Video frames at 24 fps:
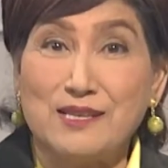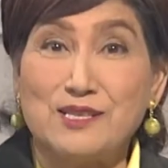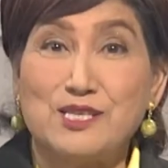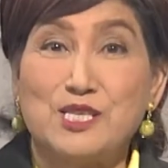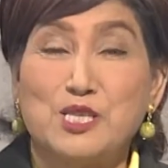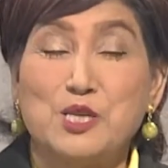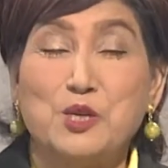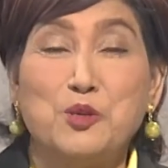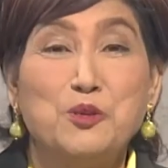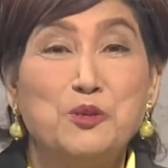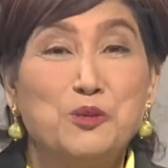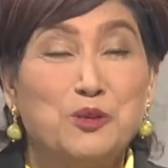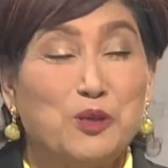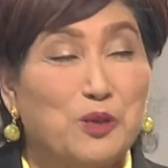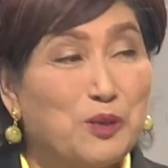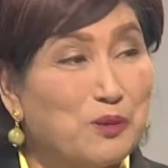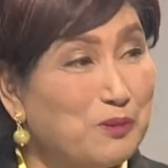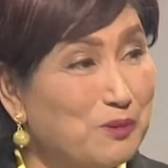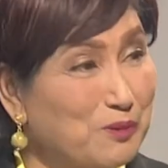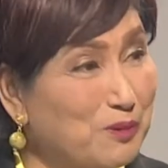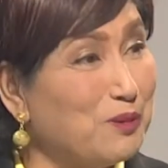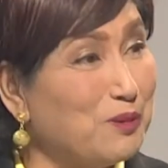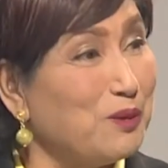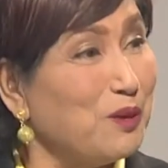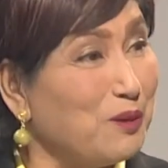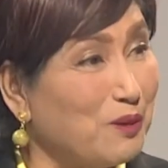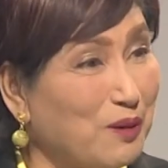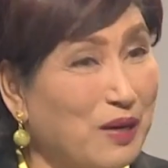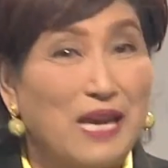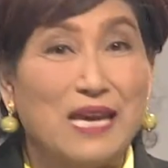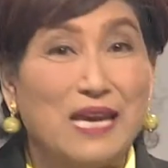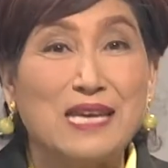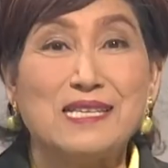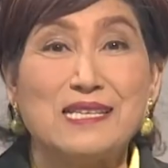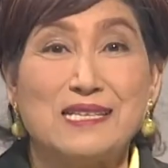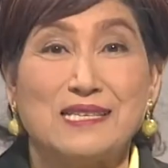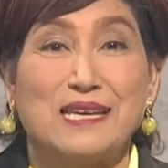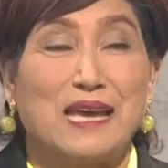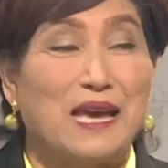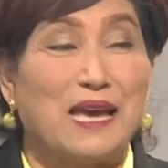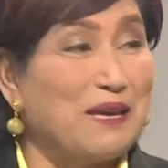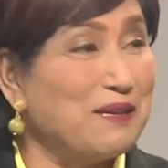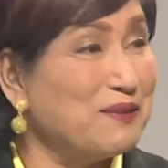It's still located there.